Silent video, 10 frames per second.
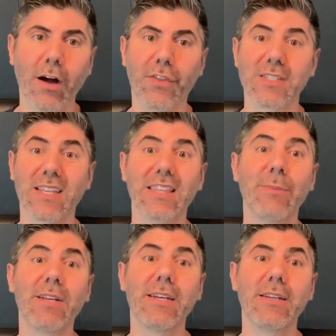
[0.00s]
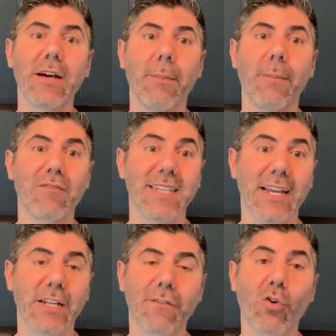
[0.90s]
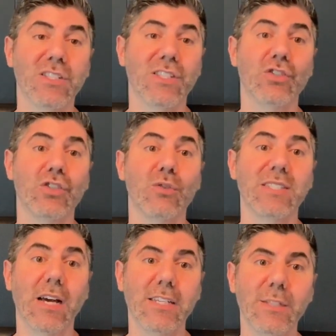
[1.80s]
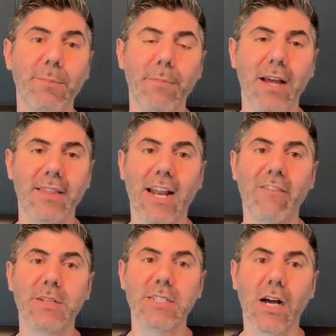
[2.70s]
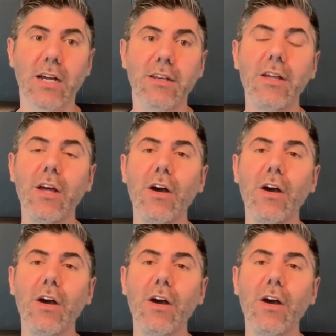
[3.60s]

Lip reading: There's a limited amount of data. Of course, there's no studies that have been done.